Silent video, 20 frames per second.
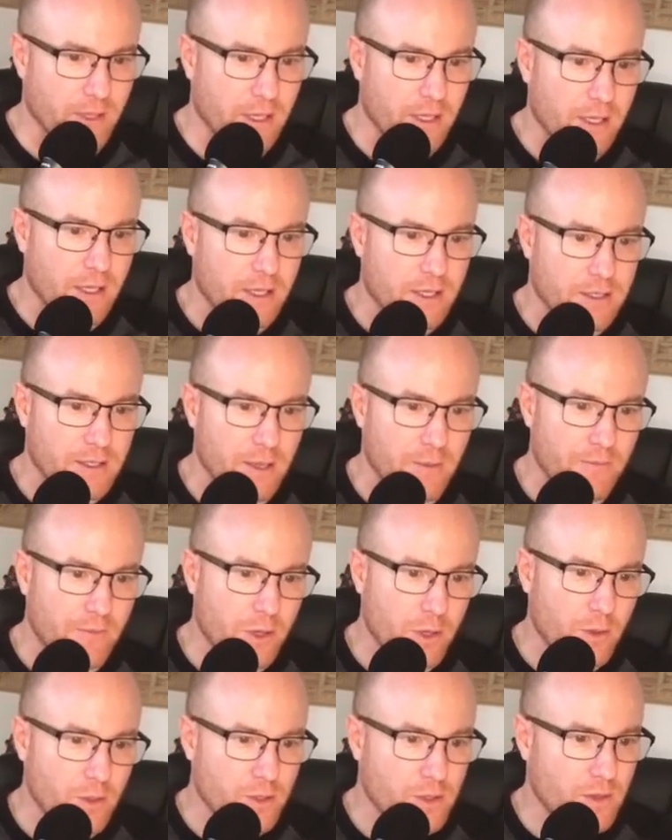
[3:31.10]
Some
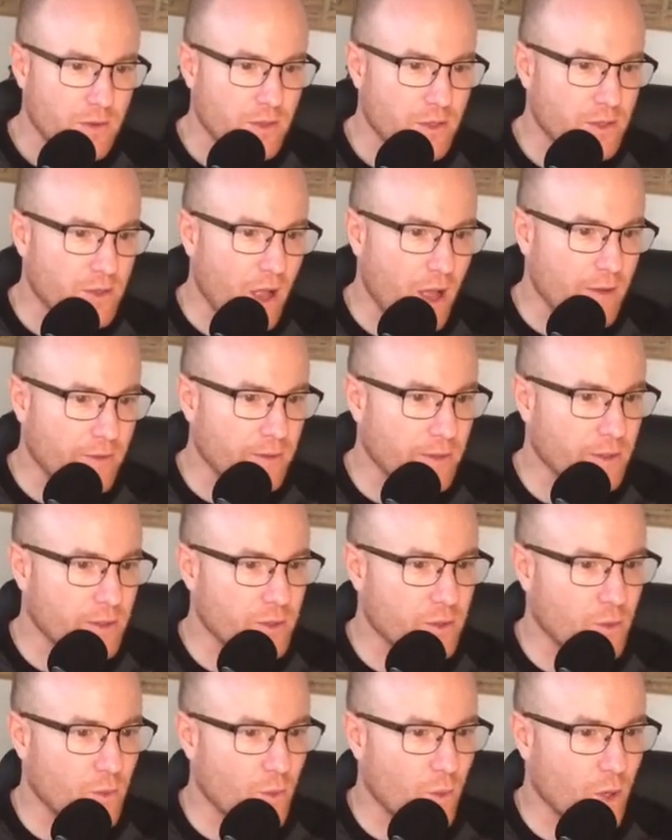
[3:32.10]
viewers of the
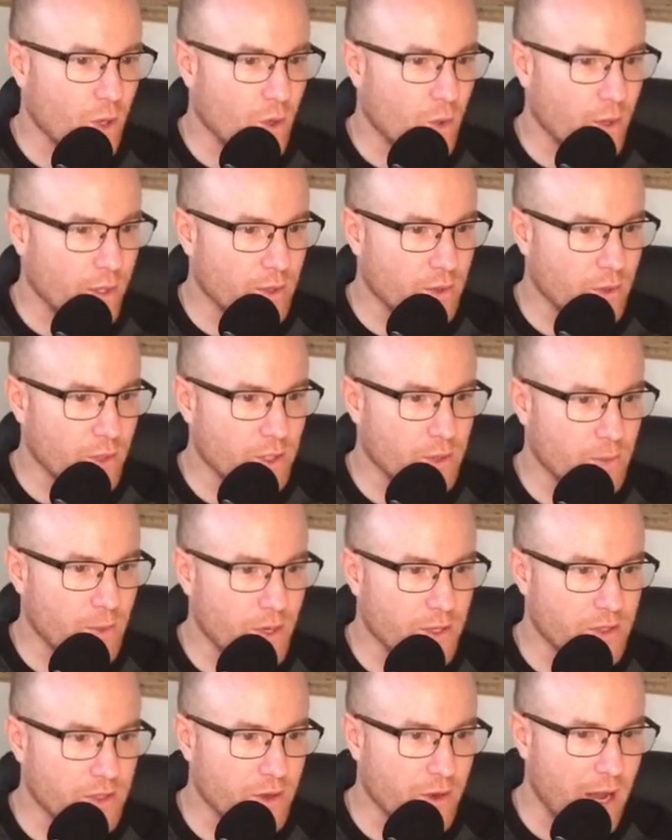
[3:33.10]
Stauffers were quick to
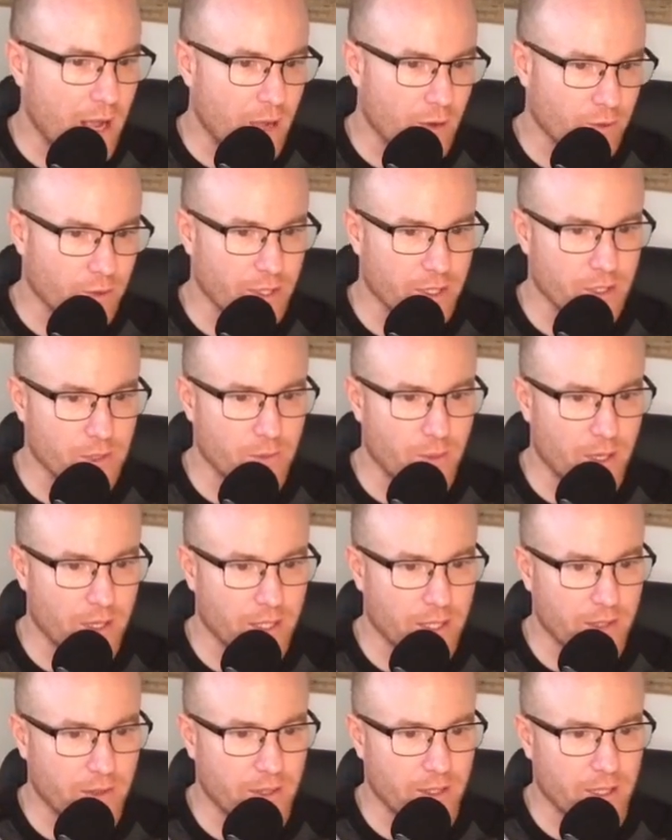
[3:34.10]
express their outrage upon
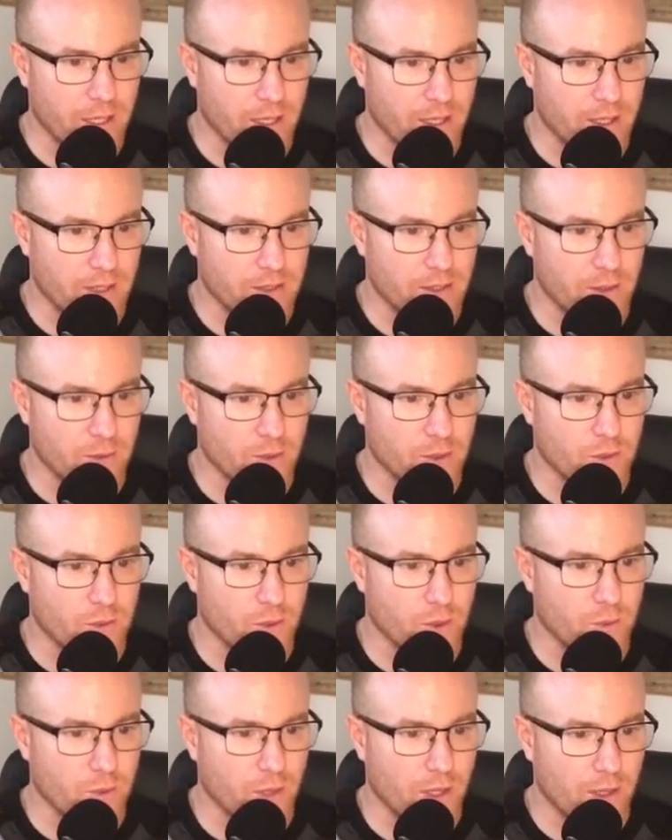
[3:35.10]
hearing that Huxley
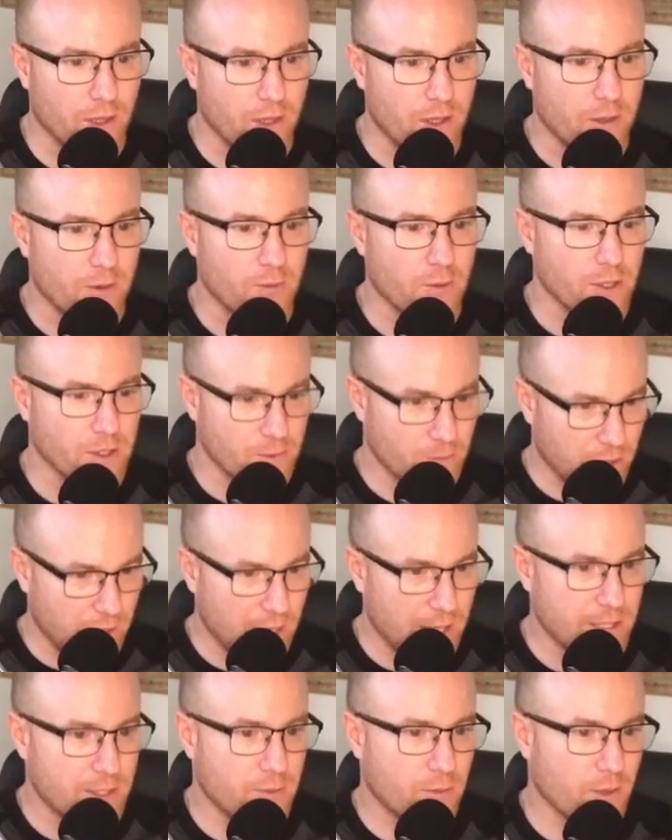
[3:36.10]
was
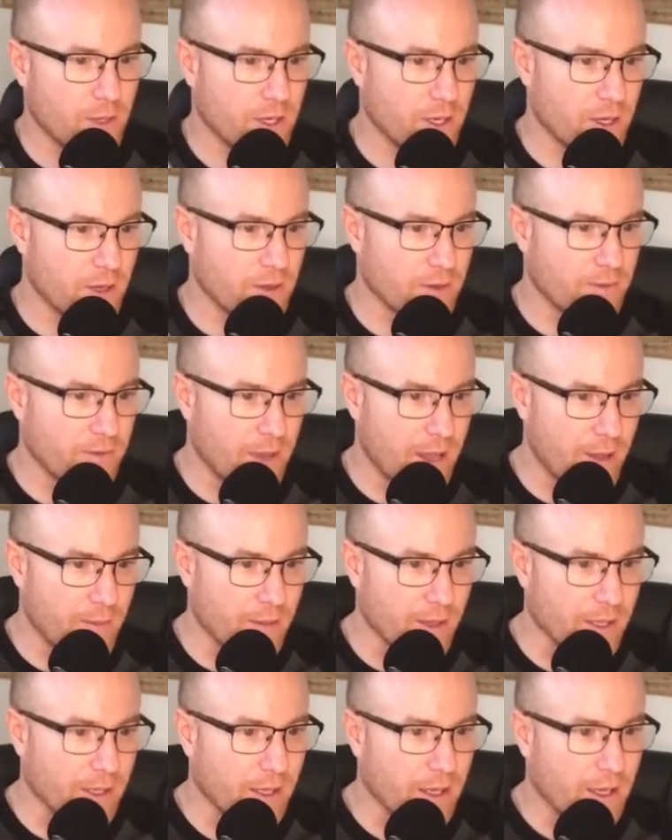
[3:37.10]
placed with another
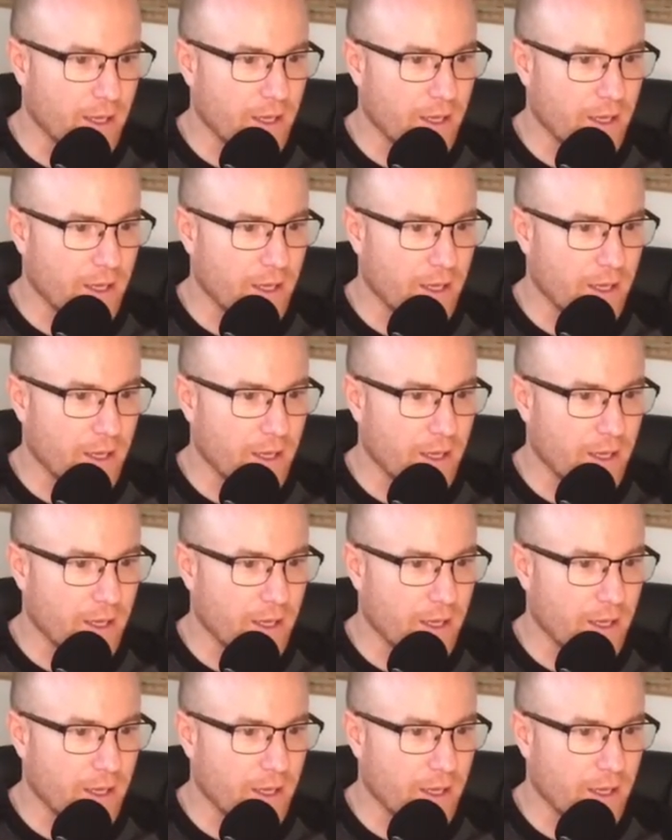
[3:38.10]
family,